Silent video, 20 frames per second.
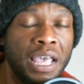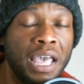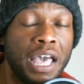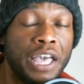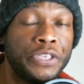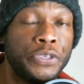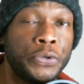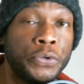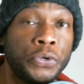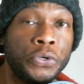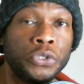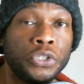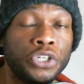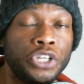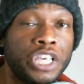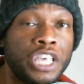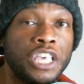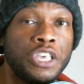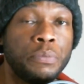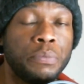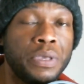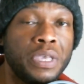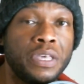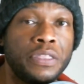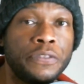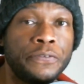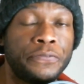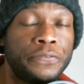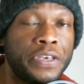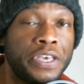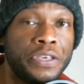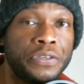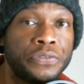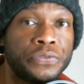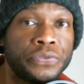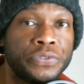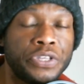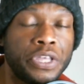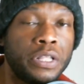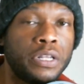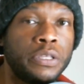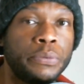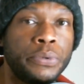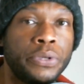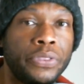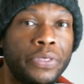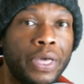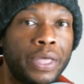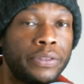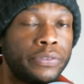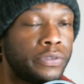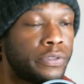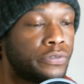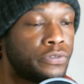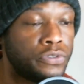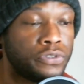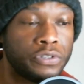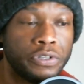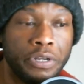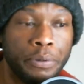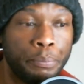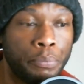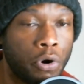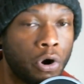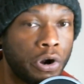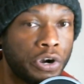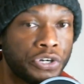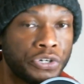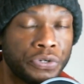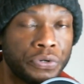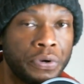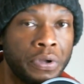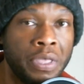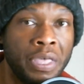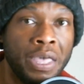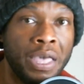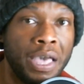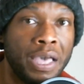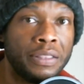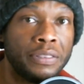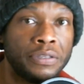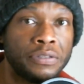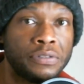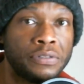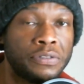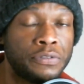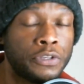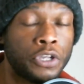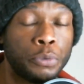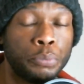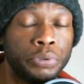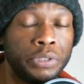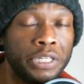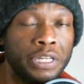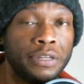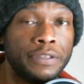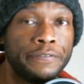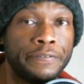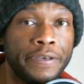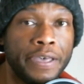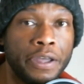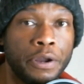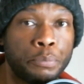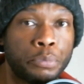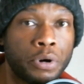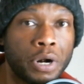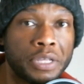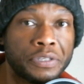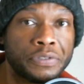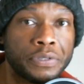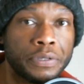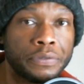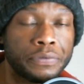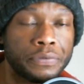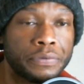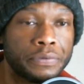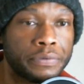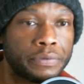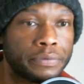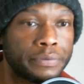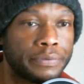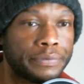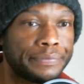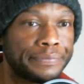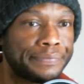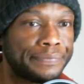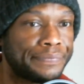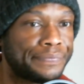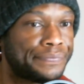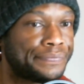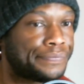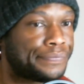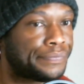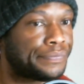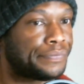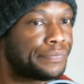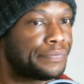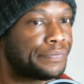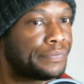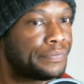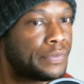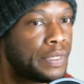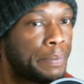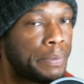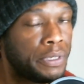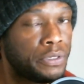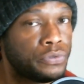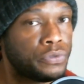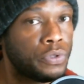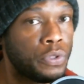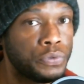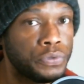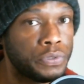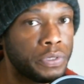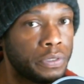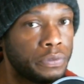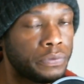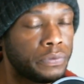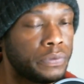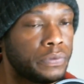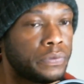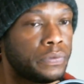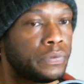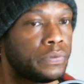And you're looking me in the face and telling me that this is an impartial and this is completely fair process. It makes no sense.